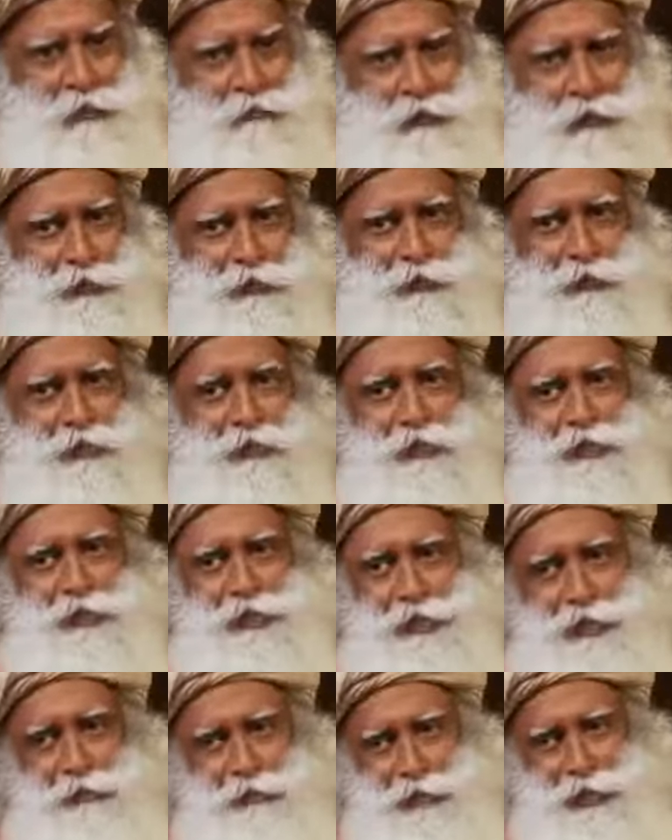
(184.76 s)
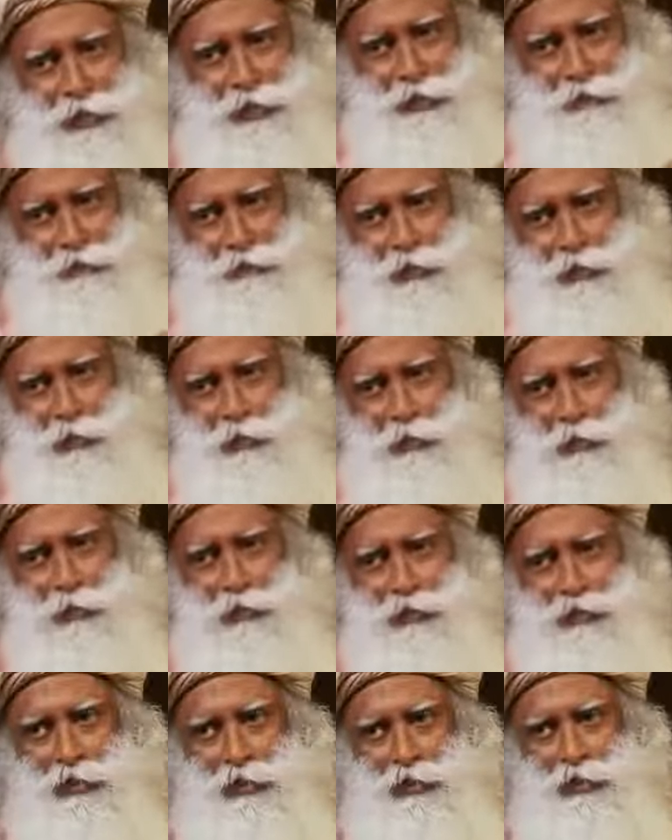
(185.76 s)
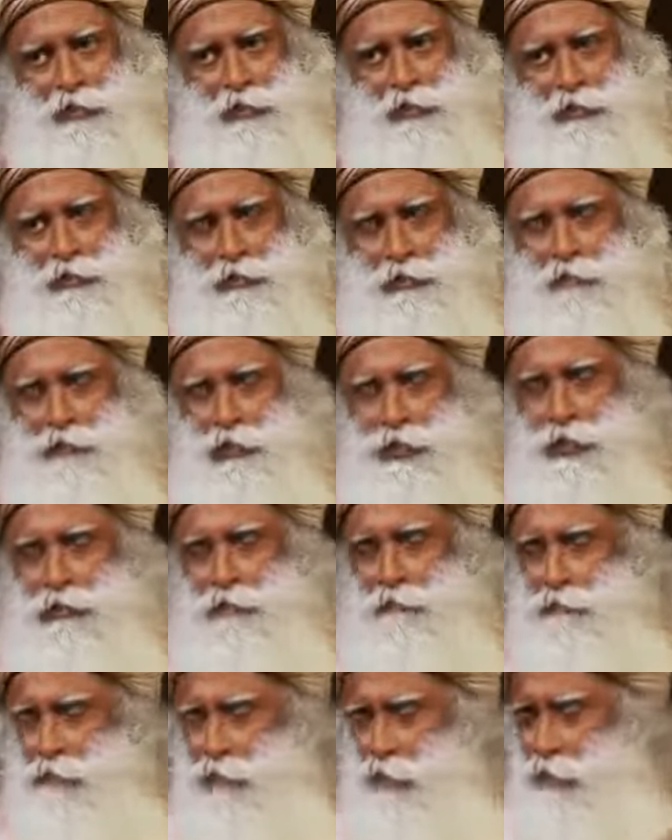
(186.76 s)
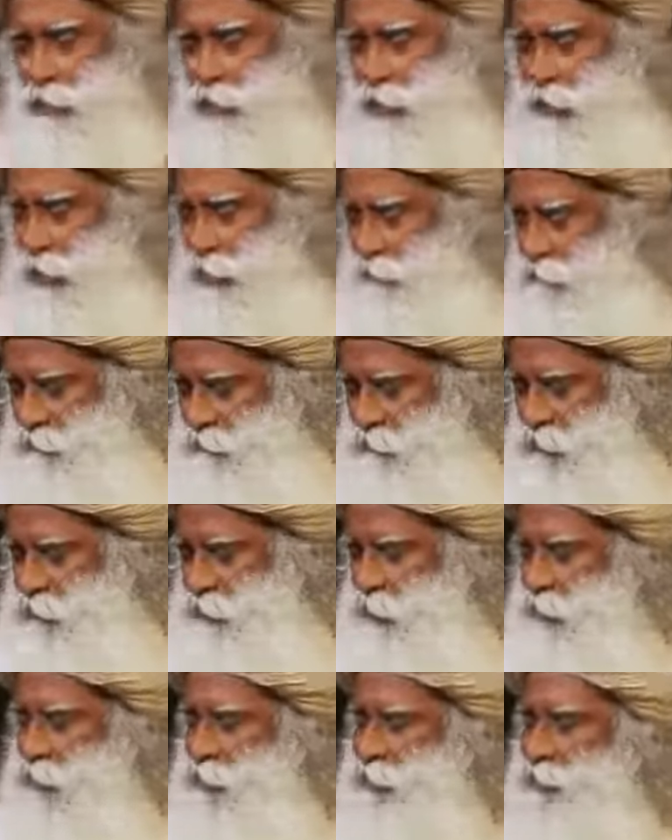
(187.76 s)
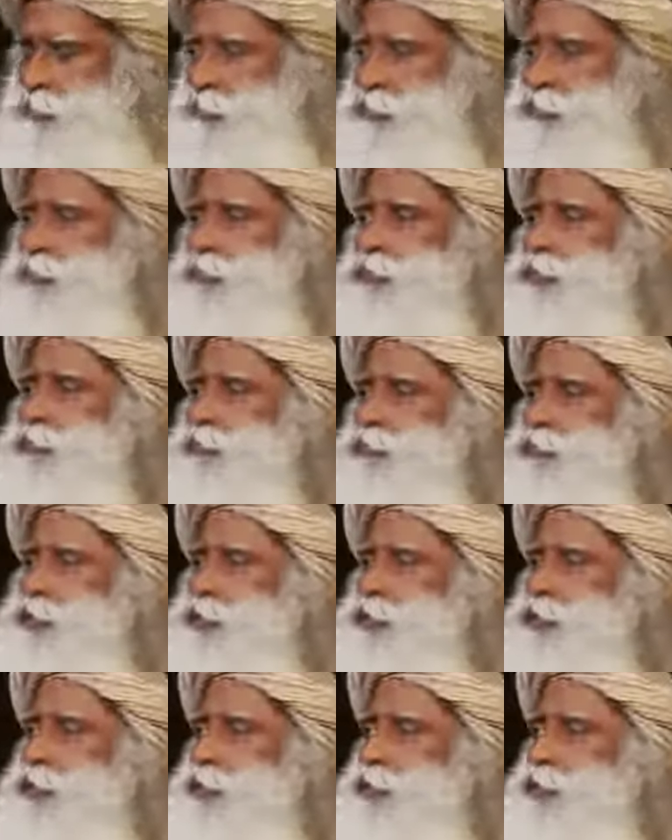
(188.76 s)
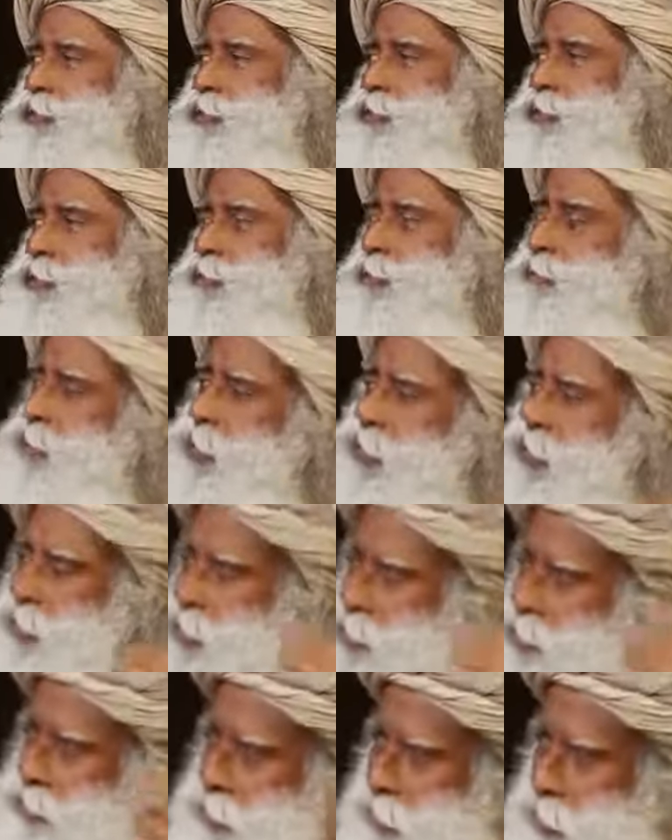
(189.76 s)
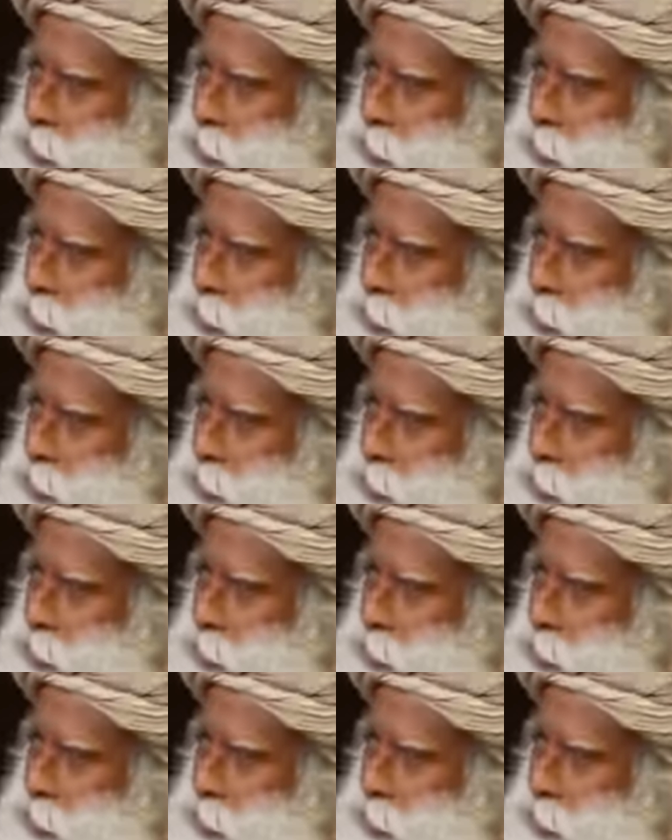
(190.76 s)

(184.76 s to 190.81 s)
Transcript: of the tool is something that we always understood. We are… Uh, we as human beings, we are who we